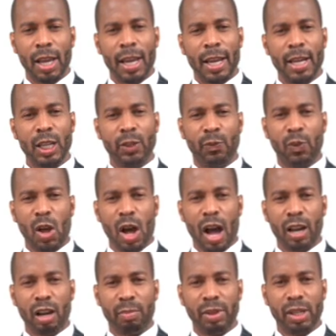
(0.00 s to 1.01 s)
In this
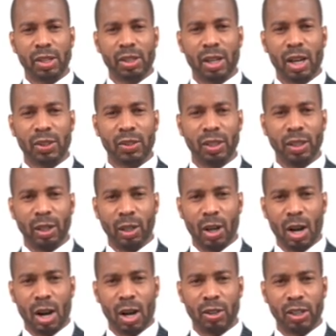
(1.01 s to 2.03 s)
vlog, I'll be discussing the
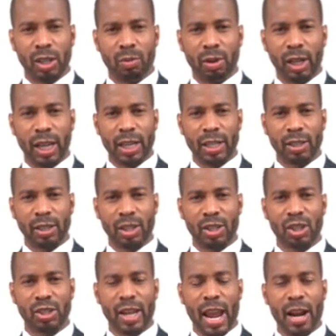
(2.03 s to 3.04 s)
laws that relates to the
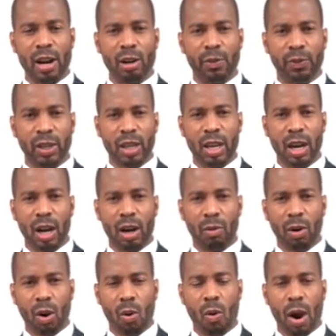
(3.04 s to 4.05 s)
standard of care
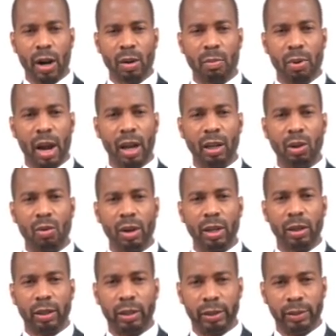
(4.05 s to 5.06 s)
required by a
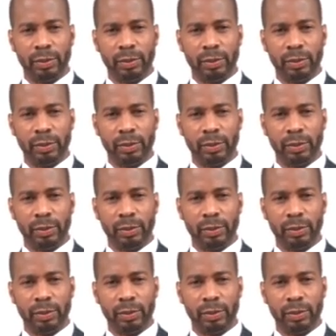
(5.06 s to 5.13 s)
lawyer.